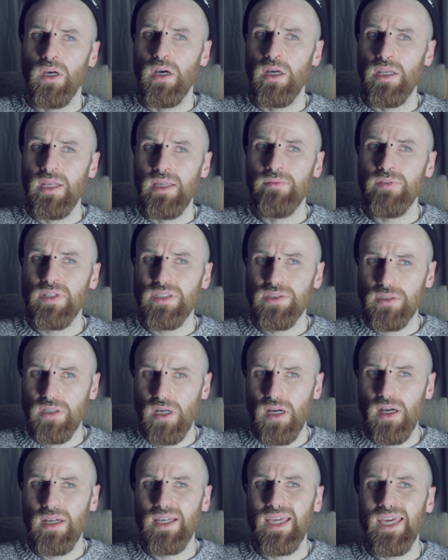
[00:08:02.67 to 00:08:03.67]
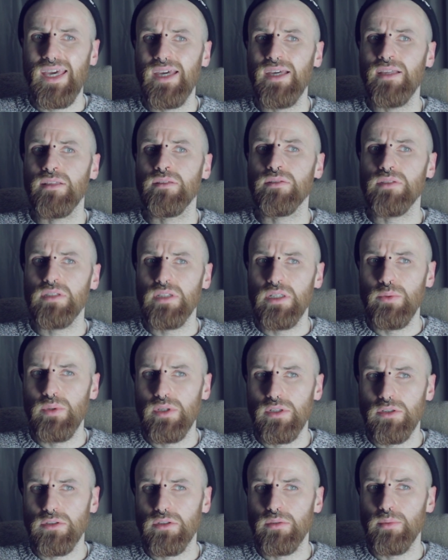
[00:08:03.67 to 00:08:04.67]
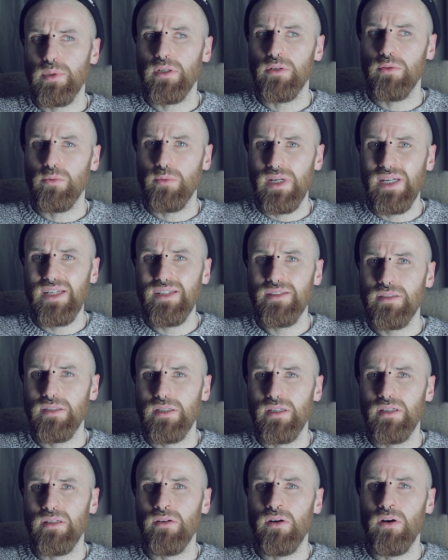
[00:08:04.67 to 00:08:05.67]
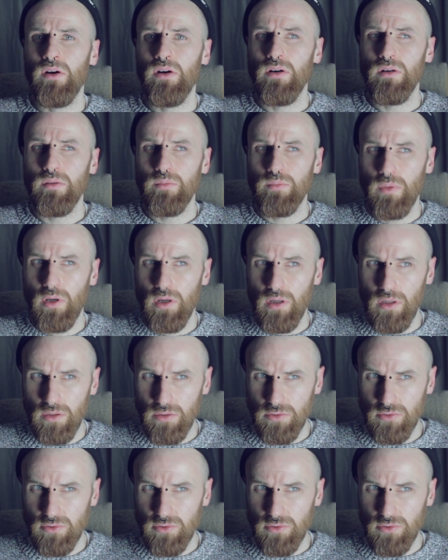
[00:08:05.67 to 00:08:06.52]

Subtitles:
and if I start getting serious about racing or